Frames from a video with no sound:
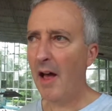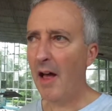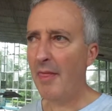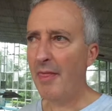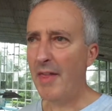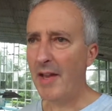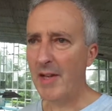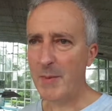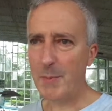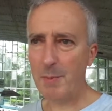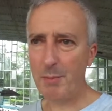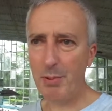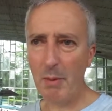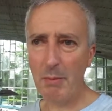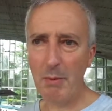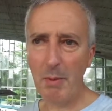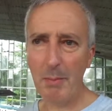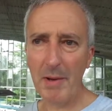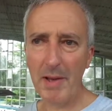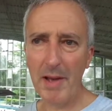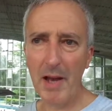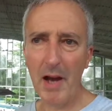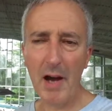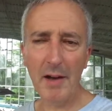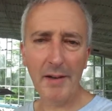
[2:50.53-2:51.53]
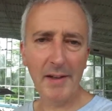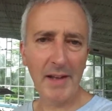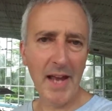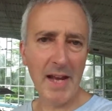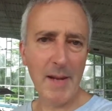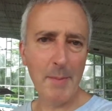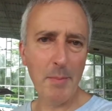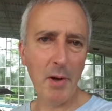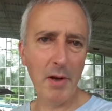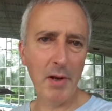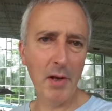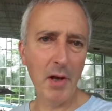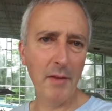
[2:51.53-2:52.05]
There's probably hardly
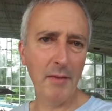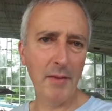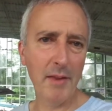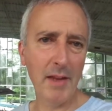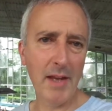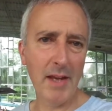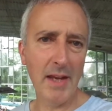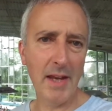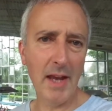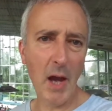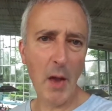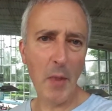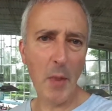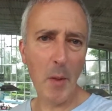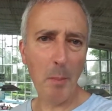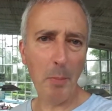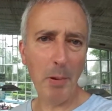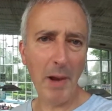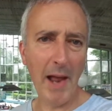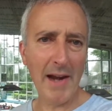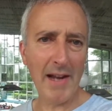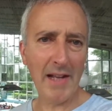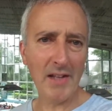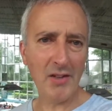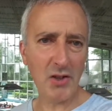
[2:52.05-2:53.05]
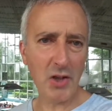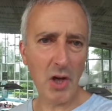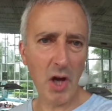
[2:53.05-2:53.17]
anybody on the planet,